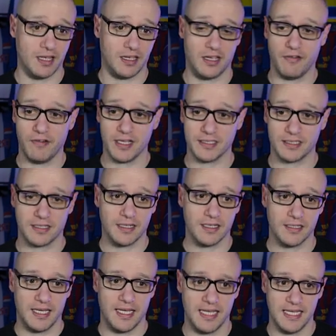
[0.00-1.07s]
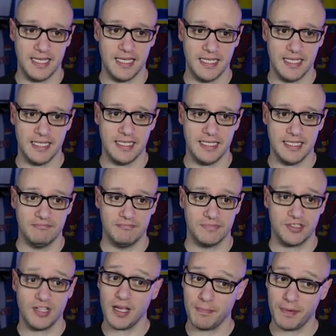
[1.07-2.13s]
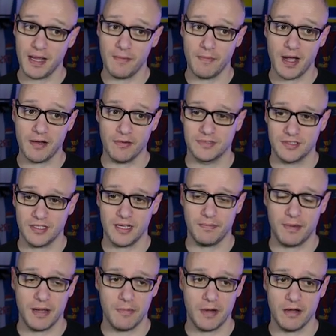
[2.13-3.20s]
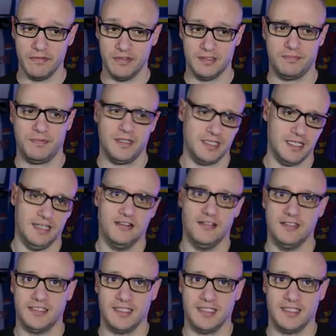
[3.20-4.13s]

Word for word: Goretzka, he started playing well, started playing well, especially last